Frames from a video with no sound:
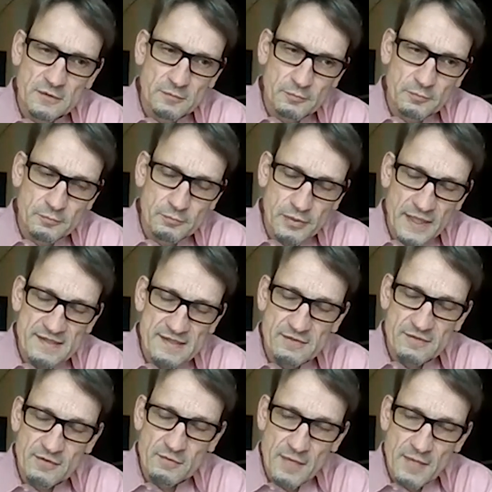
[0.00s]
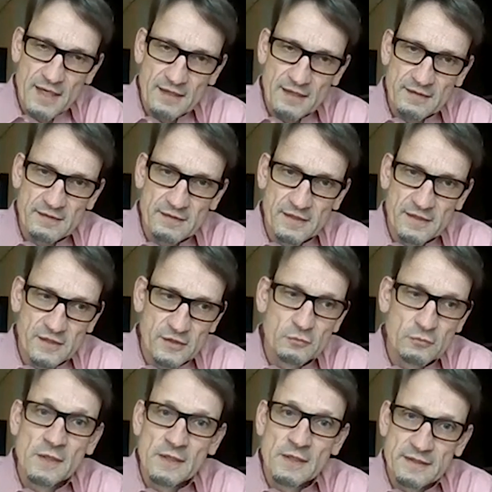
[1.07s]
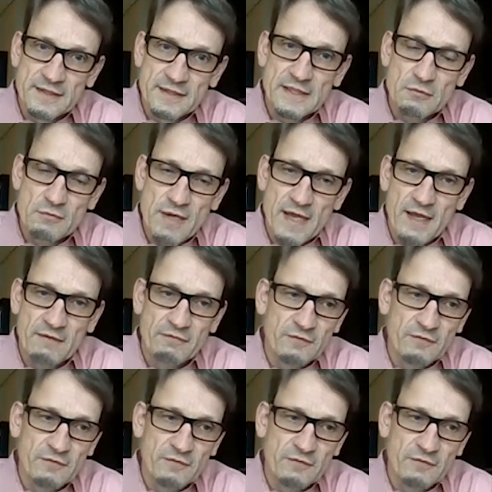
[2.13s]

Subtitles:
placed on the market in the EU, need to have